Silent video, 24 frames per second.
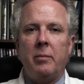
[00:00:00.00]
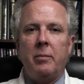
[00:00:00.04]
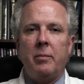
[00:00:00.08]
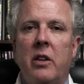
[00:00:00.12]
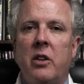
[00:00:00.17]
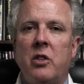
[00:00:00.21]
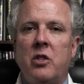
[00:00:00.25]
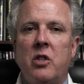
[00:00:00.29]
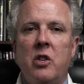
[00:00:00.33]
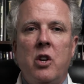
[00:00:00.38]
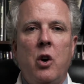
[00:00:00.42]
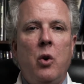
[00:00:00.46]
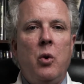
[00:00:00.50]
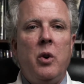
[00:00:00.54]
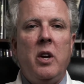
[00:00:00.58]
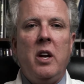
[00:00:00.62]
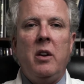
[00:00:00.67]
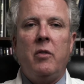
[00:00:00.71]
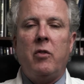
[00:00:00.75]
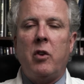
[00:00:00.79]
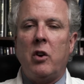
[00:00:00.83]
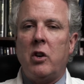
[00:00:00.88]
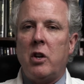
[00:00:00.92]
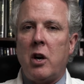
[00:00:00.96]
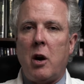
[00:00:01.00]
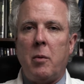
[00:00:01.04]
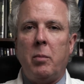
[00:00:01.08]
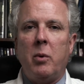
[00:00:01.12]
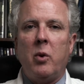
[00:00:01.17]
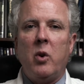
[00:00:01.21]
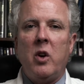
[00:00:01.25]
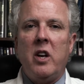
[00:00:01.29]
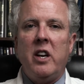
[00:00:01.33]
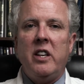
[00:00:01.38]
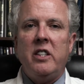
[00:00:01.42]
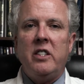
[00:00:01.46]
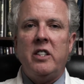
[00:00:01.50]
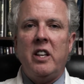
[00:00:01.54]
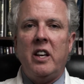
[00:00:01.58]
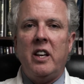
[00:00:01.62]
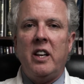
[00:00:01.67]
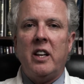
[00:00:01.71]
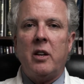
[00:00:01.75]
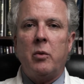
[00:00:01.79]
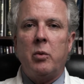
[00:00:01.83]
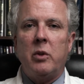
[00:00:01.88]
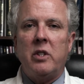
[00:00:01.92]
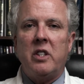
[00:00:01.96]
There's no need for topical
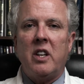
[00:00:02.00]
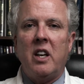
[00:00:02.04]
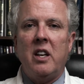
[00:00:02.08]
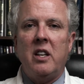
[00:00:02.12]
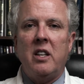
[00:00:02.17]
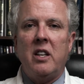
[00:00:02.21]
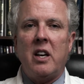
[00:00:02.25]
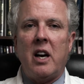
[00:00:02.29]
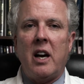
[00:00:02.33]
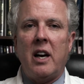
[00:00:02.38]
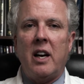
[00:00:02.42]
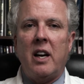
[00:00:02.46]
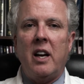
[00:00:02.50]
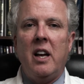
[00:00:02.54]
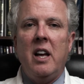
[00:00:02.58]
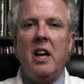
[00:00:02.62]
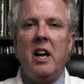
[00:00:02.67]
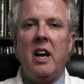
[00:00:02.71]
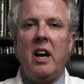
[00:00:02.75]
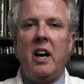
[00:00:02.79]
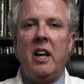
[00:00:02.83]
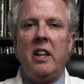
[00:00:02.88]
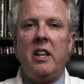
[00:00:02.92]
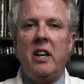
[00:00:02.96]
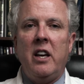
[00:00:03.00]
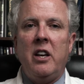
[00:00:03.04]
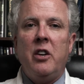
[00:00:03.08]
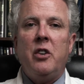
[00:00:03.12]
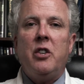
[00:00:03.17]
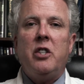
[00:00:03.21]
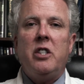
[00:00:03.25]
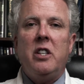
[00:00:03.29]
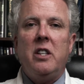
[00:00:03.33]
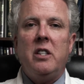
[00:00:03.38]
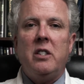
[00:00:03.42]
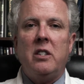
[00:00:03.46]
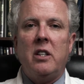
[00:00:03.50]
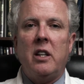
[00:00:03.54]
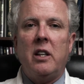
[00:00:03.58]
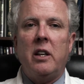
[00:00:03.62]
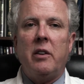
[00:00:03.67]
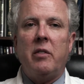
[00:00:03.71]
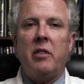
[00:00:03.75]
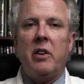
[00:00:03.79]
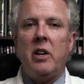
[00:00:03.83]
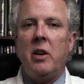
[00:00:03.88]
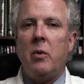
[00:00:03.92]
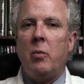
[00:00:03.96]
anesthetic with SkinTyte, and energy is
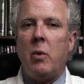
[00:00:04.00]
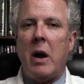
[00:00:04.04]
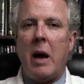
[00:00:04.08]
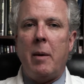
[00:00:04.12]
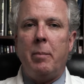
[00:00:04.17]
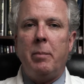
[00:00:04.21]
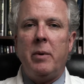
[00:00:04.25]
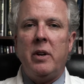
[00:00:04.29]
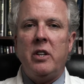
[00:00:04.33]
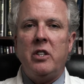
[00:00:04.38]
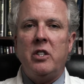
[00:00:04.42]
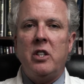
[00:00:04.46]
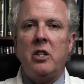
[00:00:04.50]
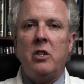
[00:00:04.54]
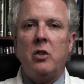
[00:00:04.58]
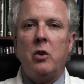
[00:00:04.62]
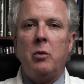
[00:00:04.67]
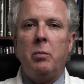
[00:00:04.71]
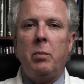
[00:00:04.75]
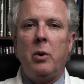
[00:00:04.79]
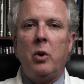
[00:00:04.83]
delivered in rapid, gentle